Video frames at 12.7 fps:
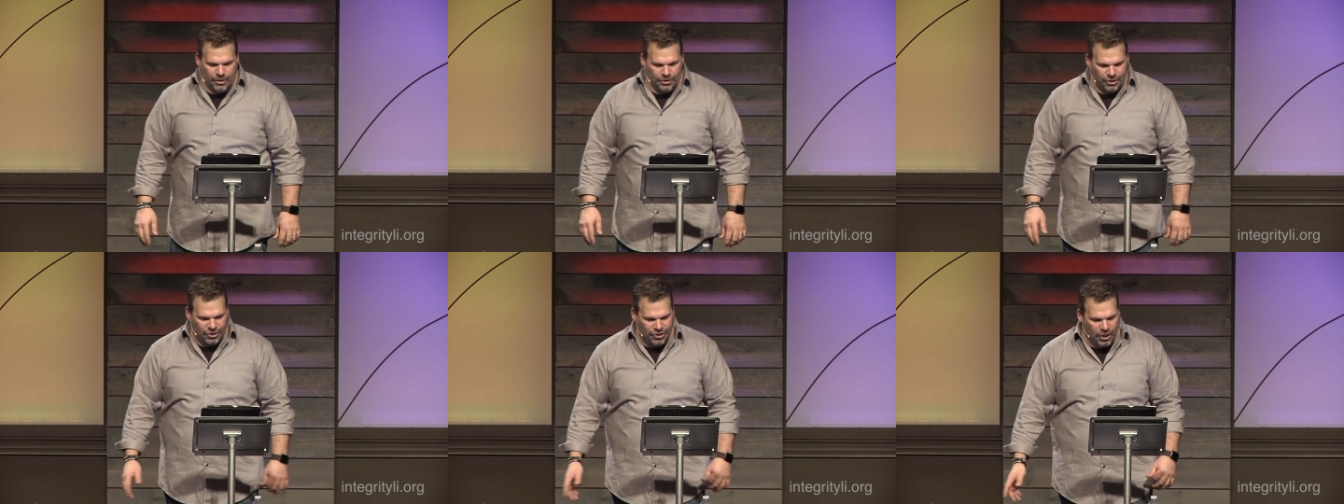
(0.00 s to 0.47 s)

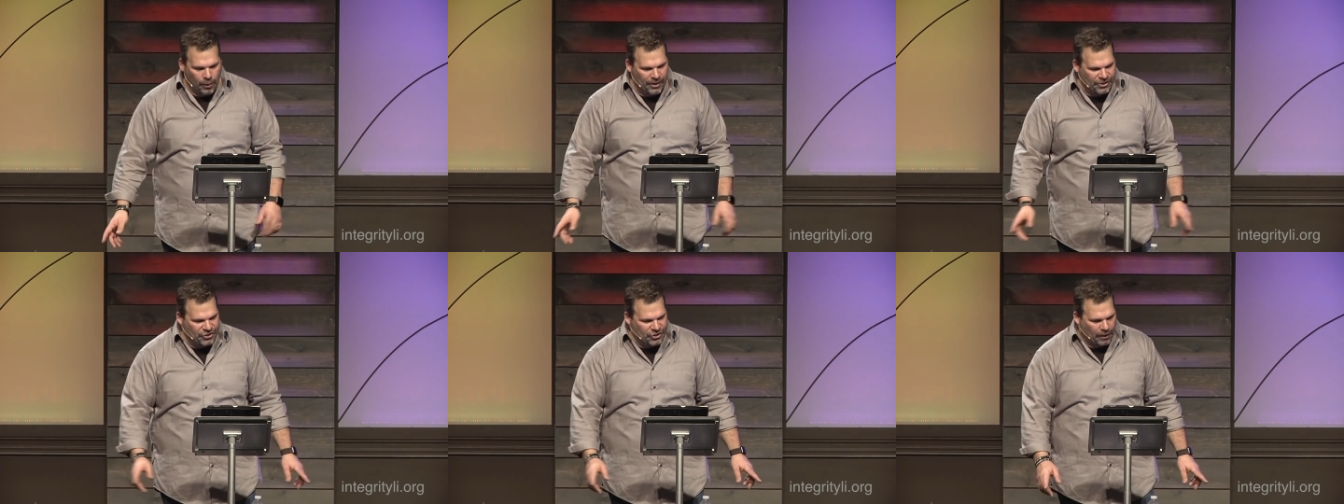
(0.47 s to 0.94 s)
to show
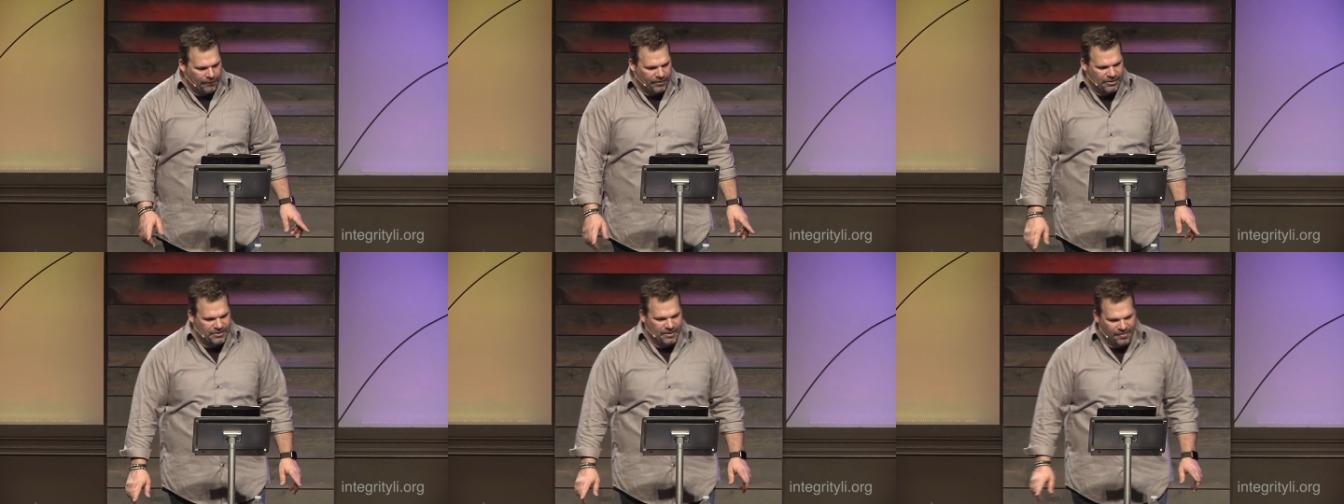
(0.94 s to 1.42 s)
his
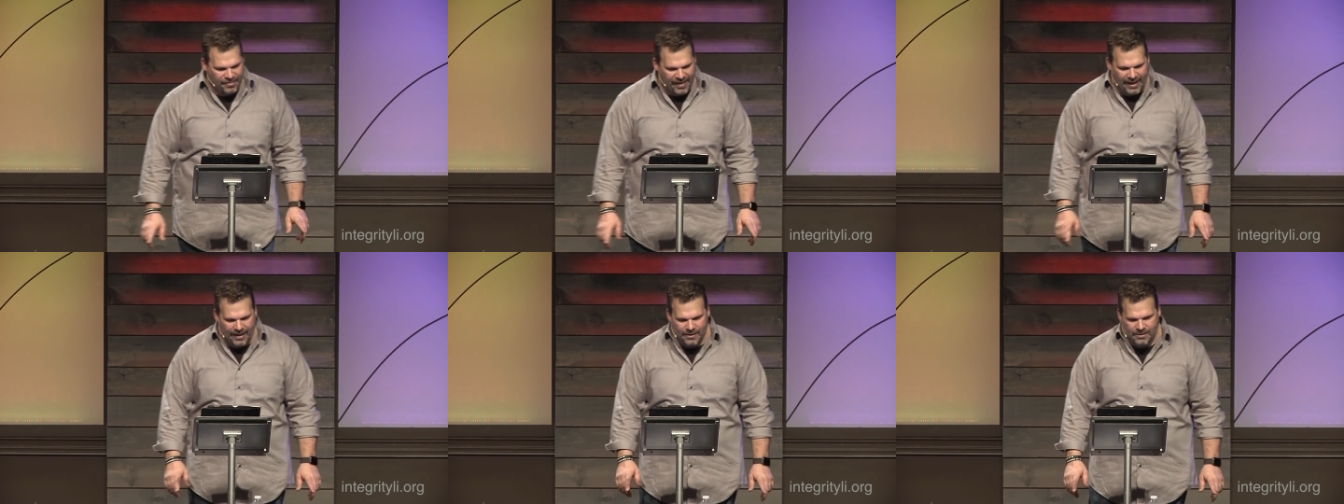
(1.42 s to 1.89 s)
servants the
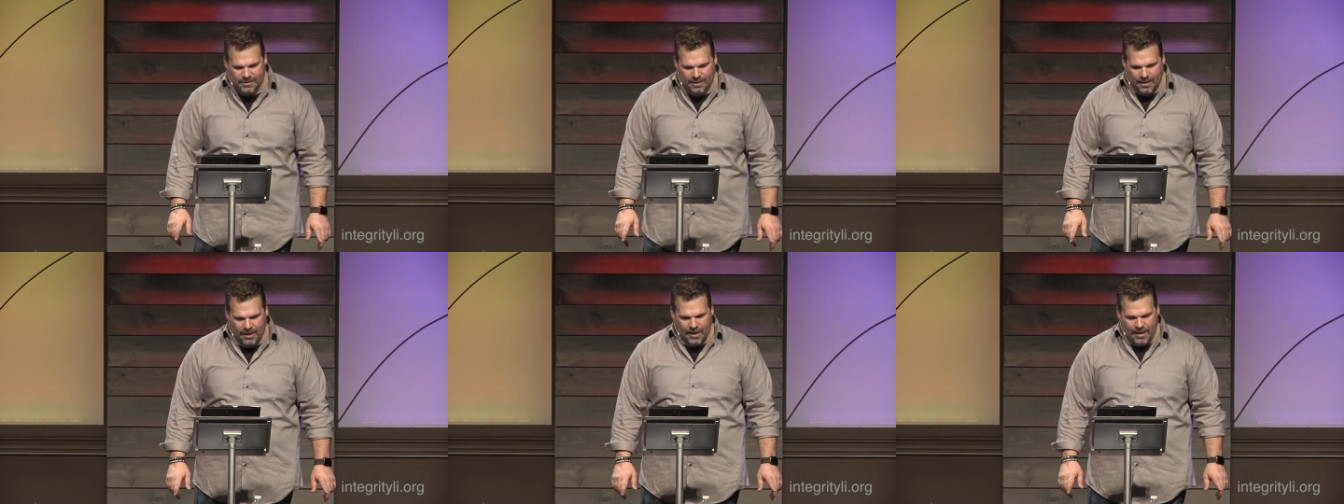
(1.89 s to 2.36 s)

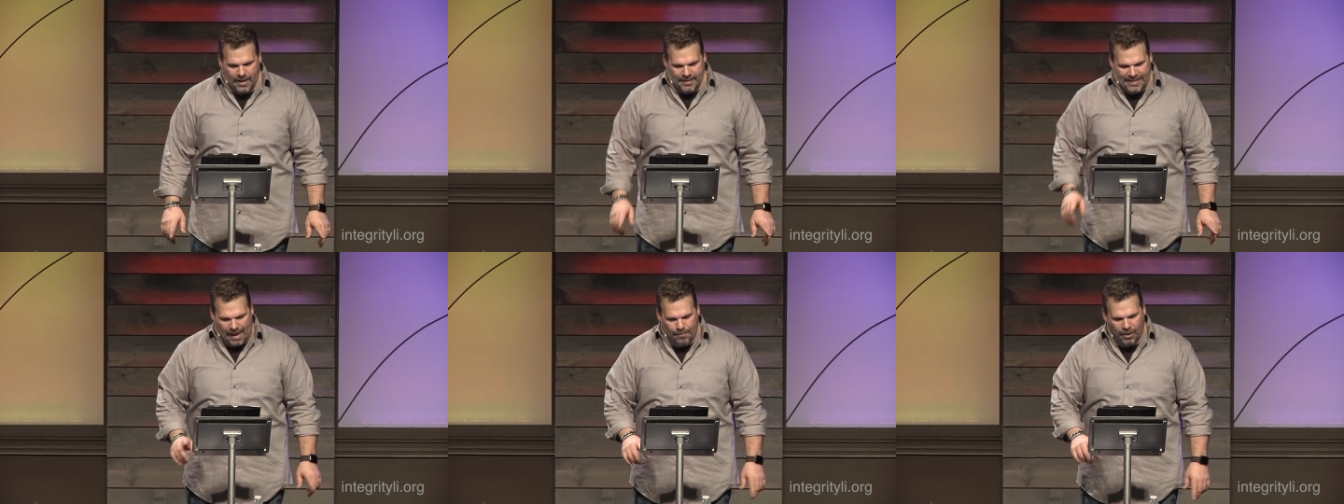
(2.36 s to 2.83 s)
things
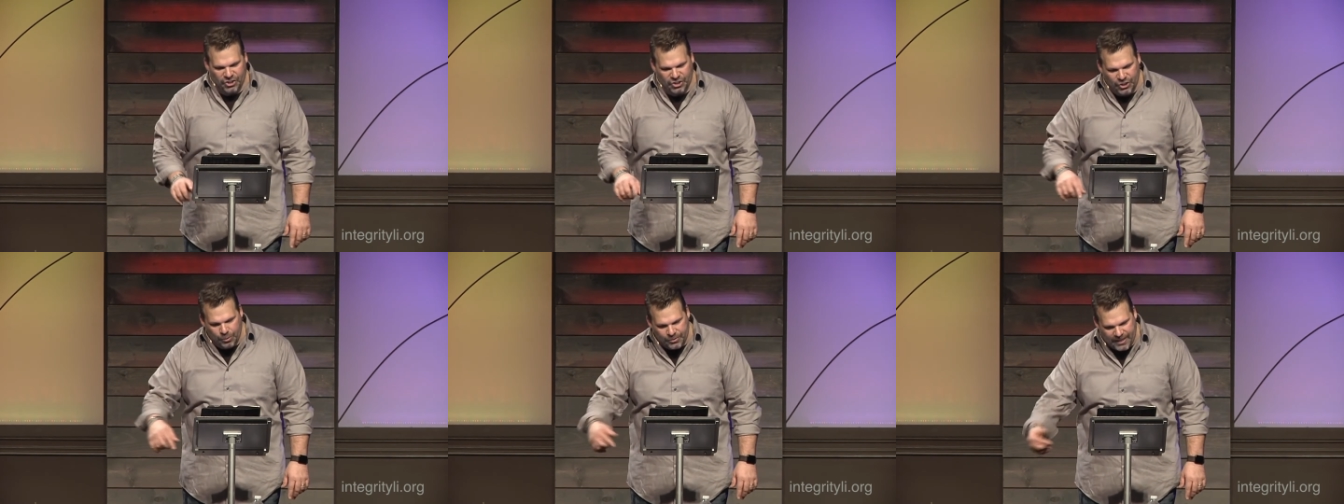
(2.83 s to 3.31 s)
that must
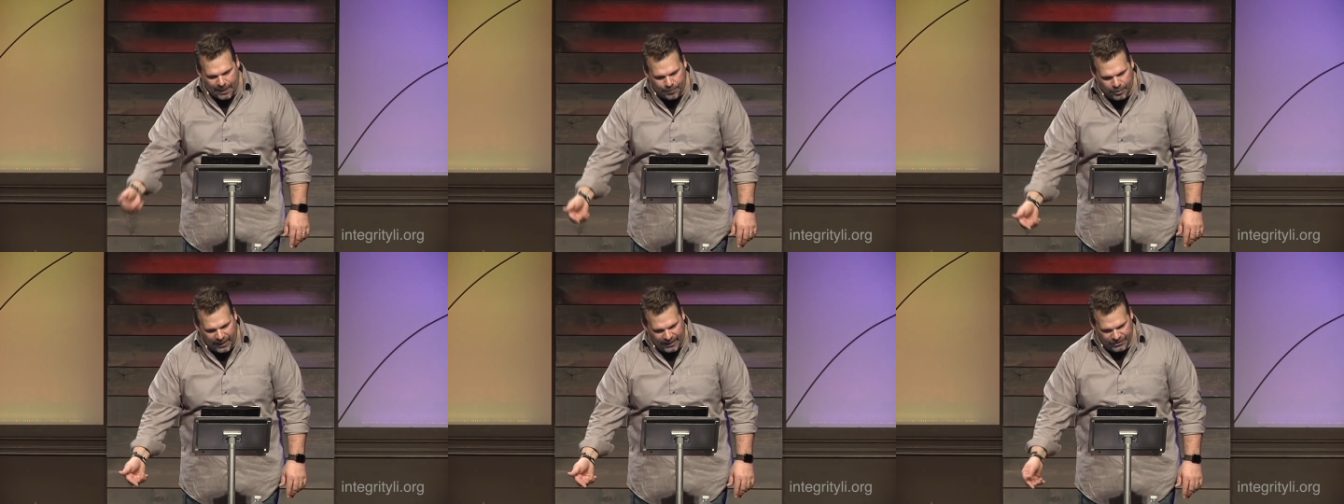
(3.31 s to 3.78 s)
soon take
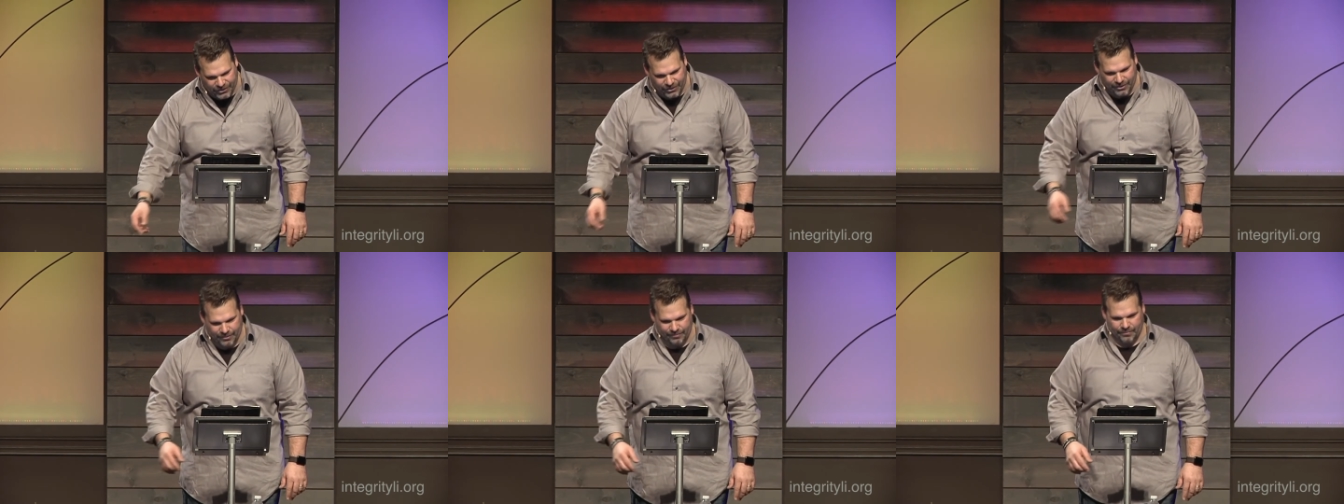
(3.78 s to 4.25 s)

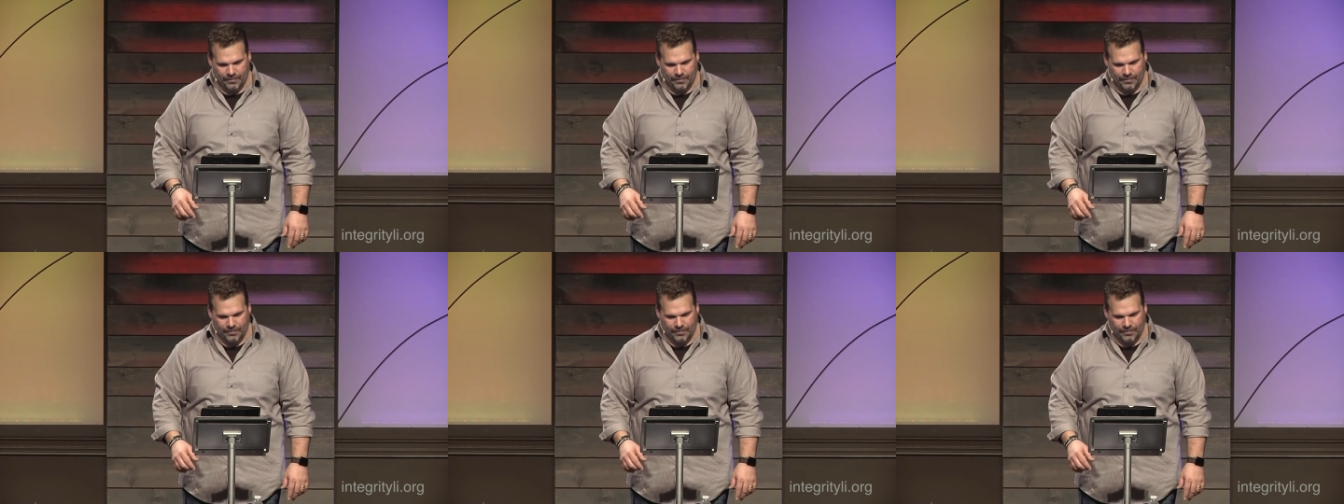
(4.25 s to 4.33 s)
place.